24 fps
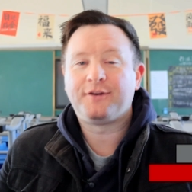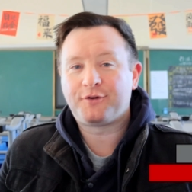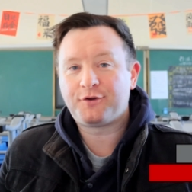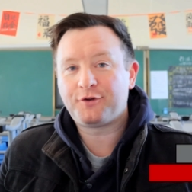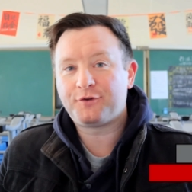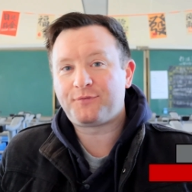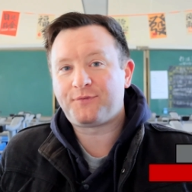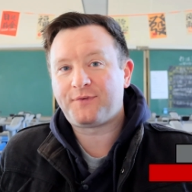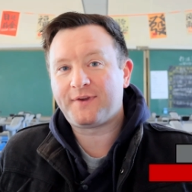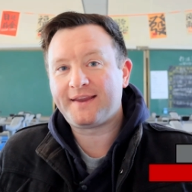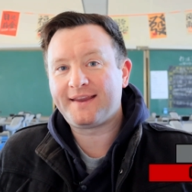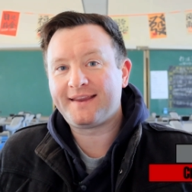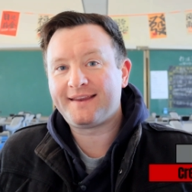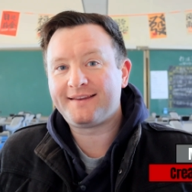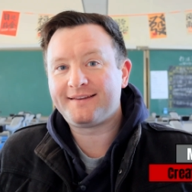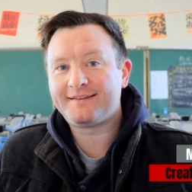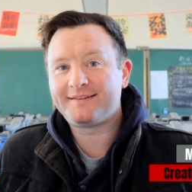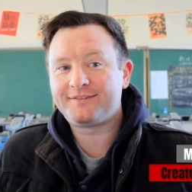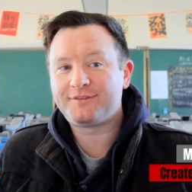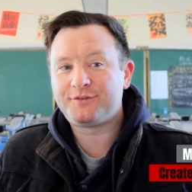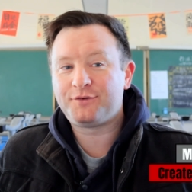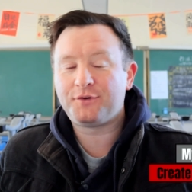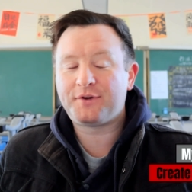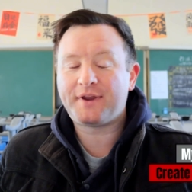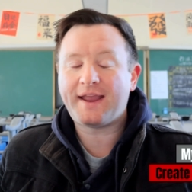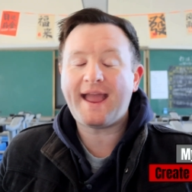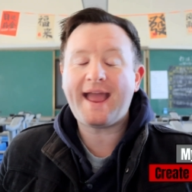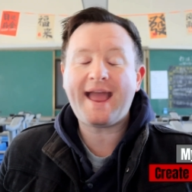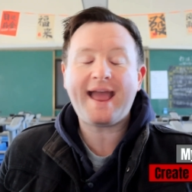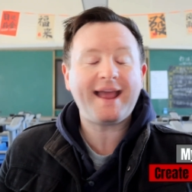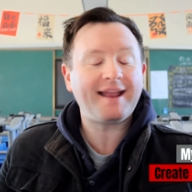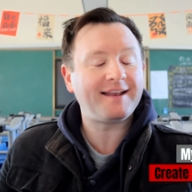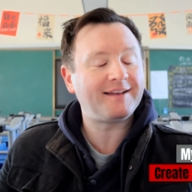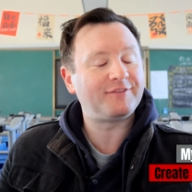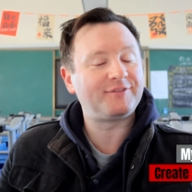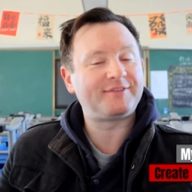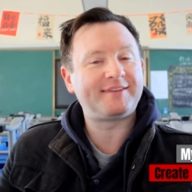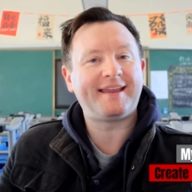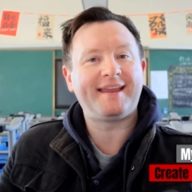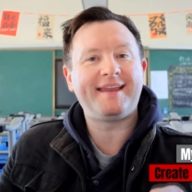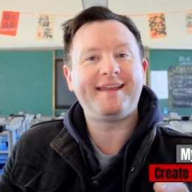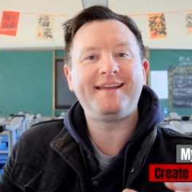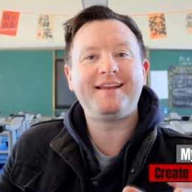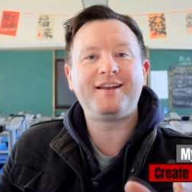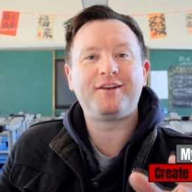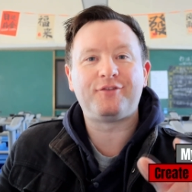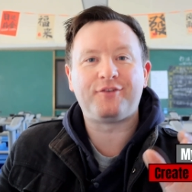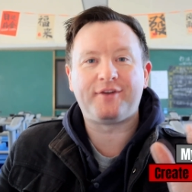the good thing is you can
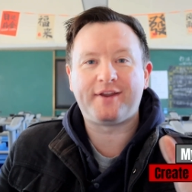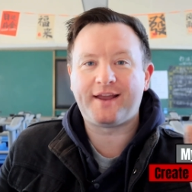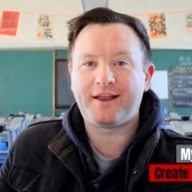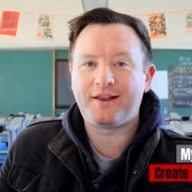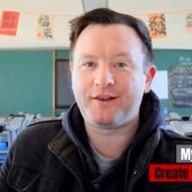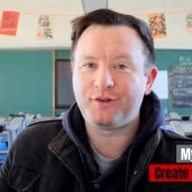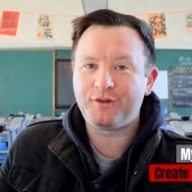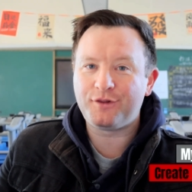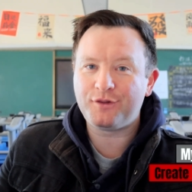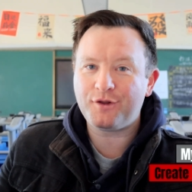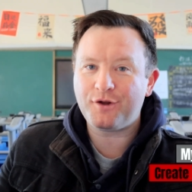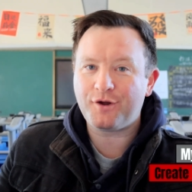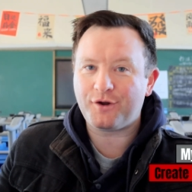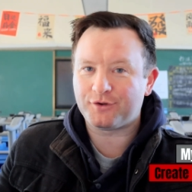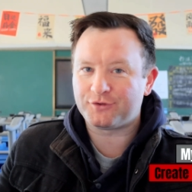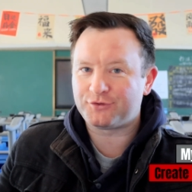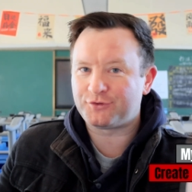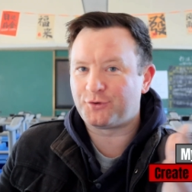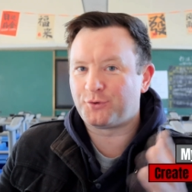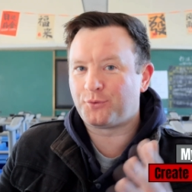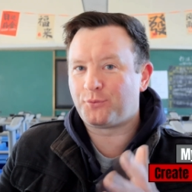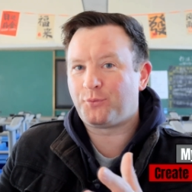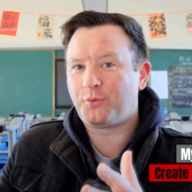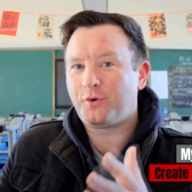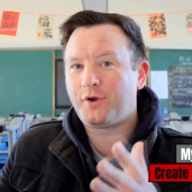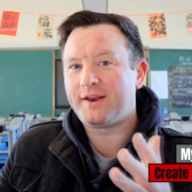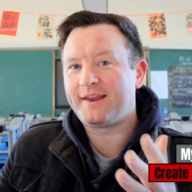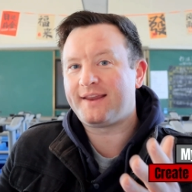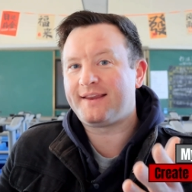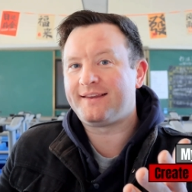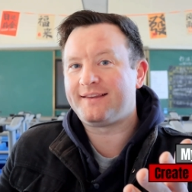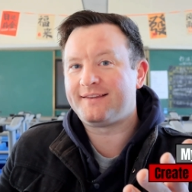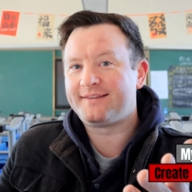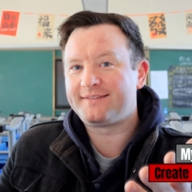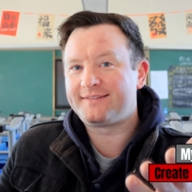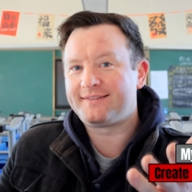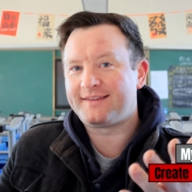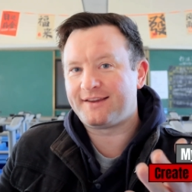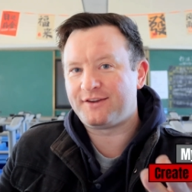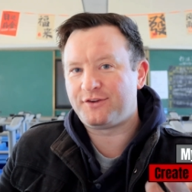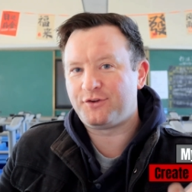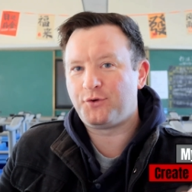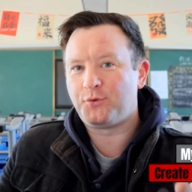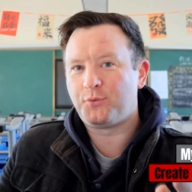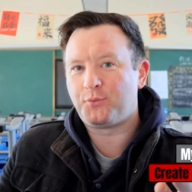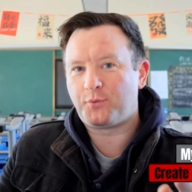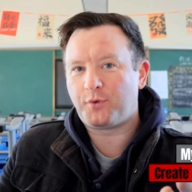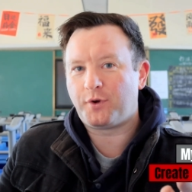tailor it a lot to what it is that
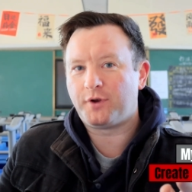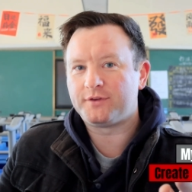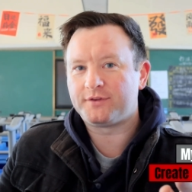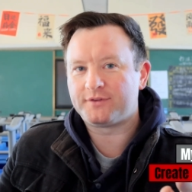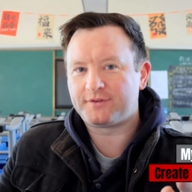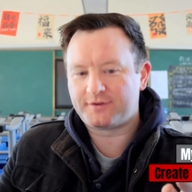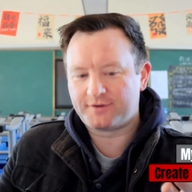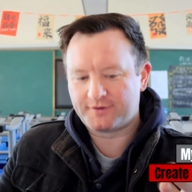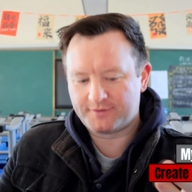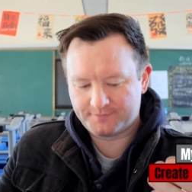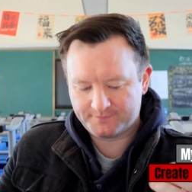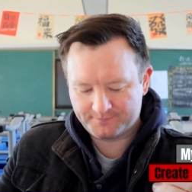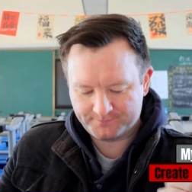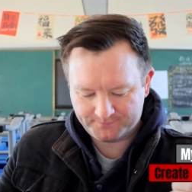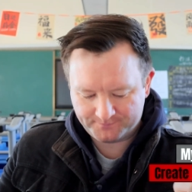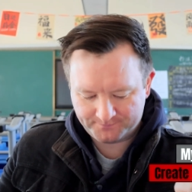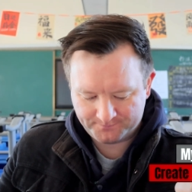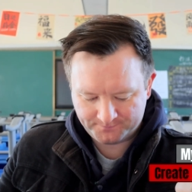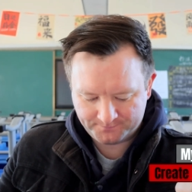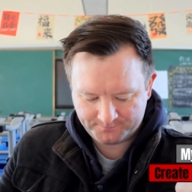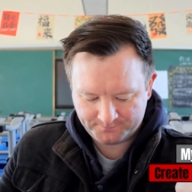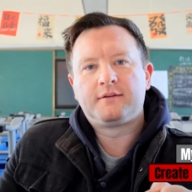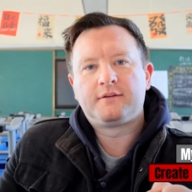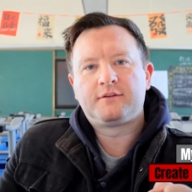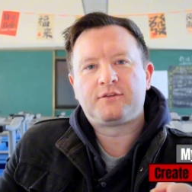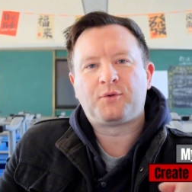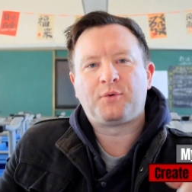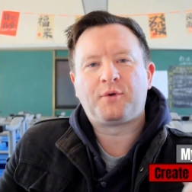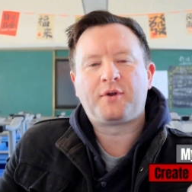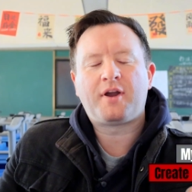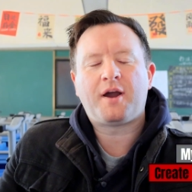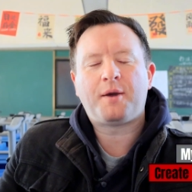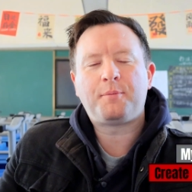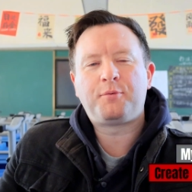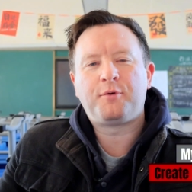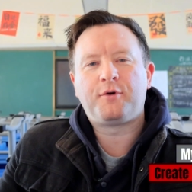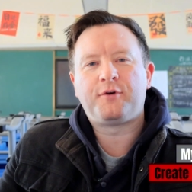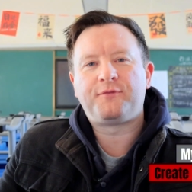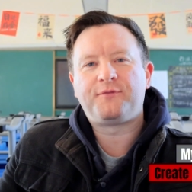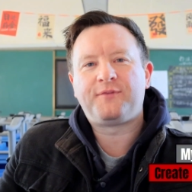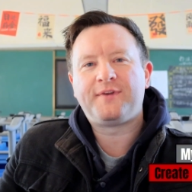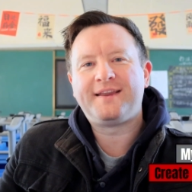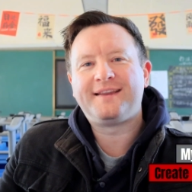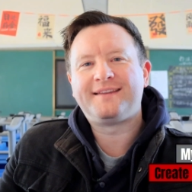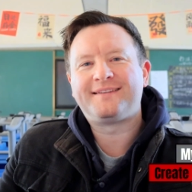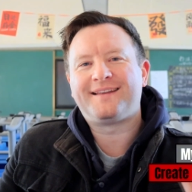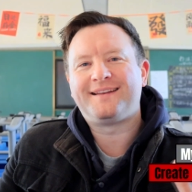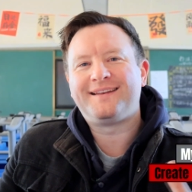you want. So a couple of
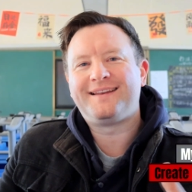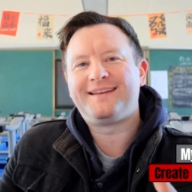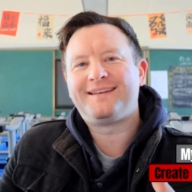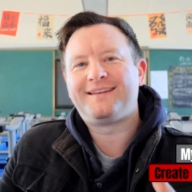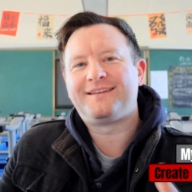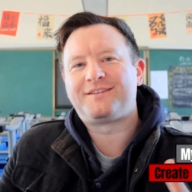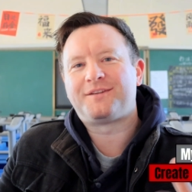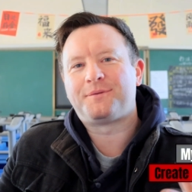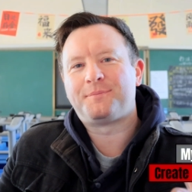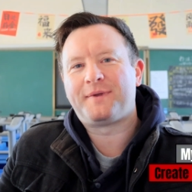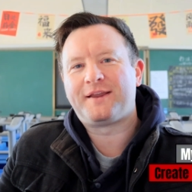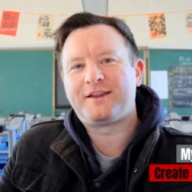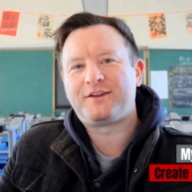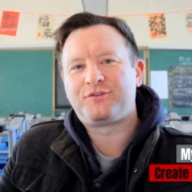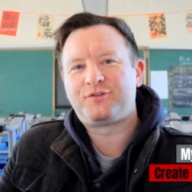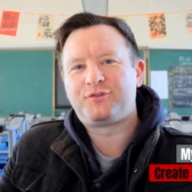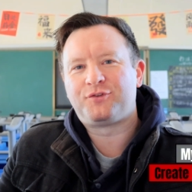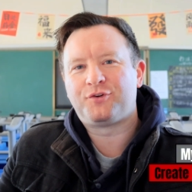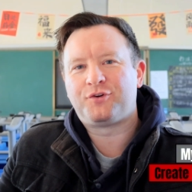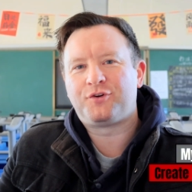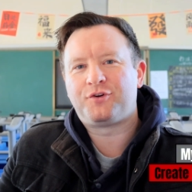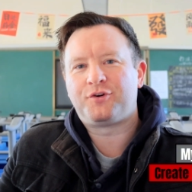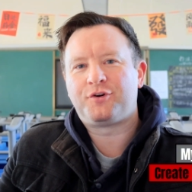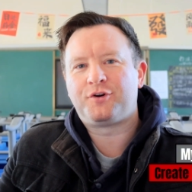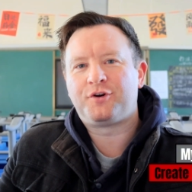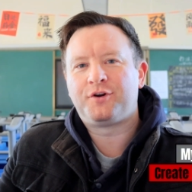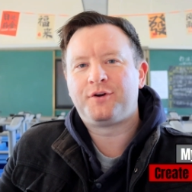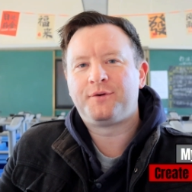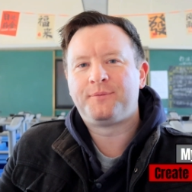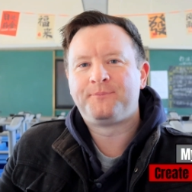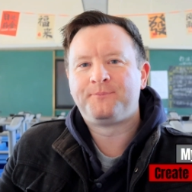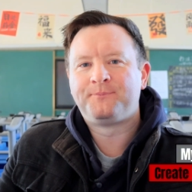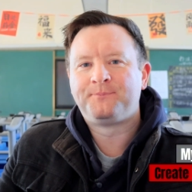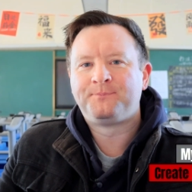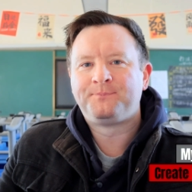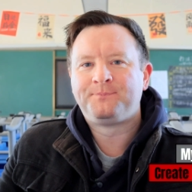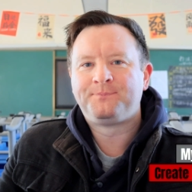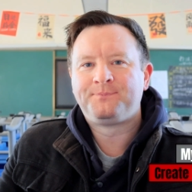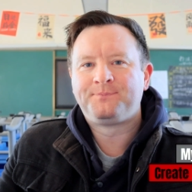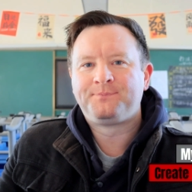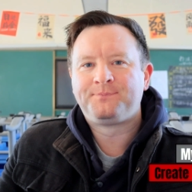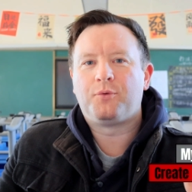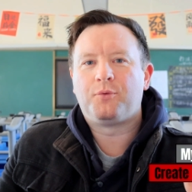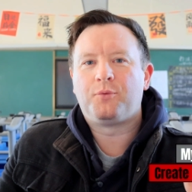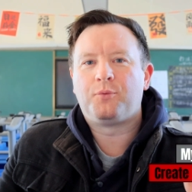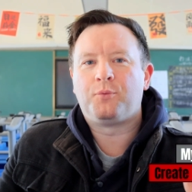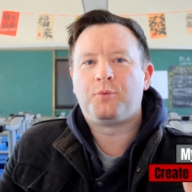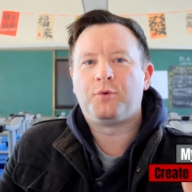things I needed to make sure
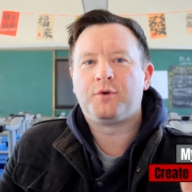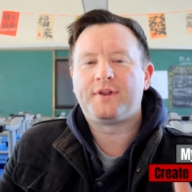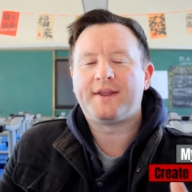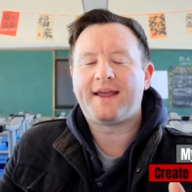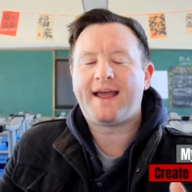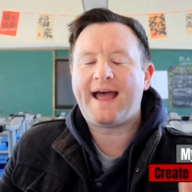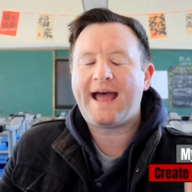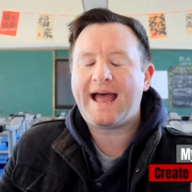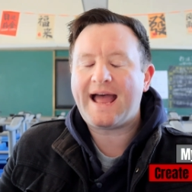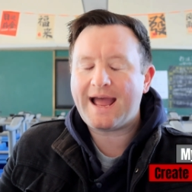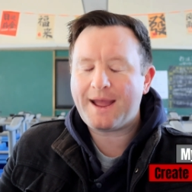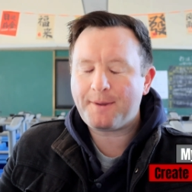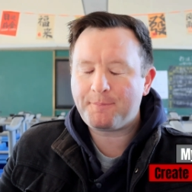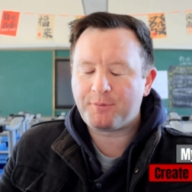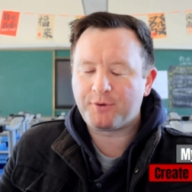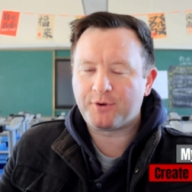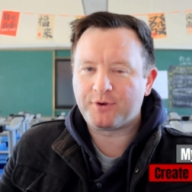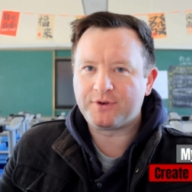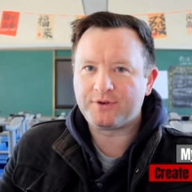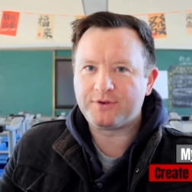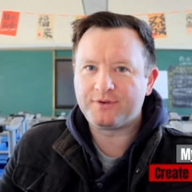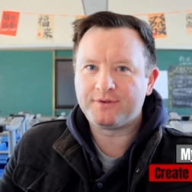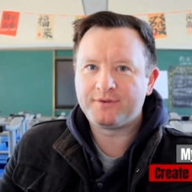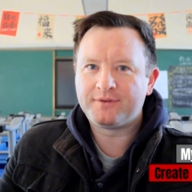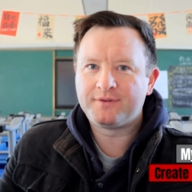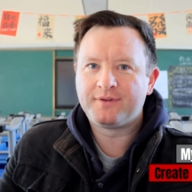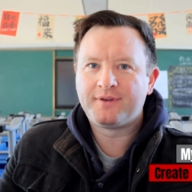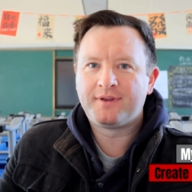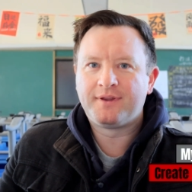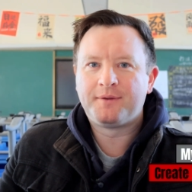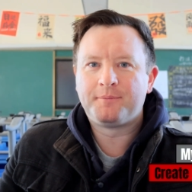would happen